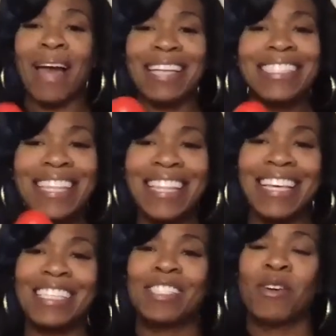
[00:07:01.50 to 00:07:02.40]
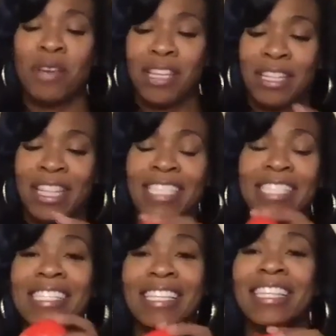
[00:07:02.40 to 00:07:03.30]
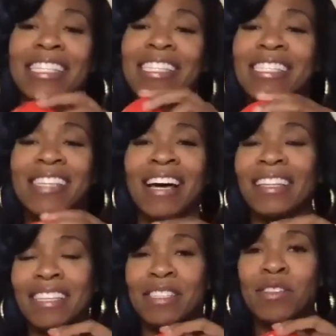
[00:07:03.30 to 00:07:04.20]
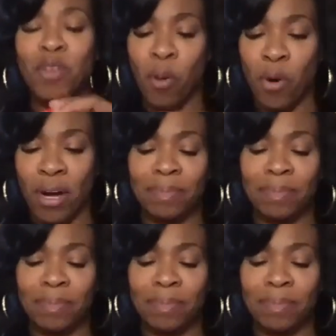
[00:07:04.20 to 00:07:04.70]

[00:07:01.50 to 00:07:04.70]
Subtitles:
to this, so this is done. This is no more.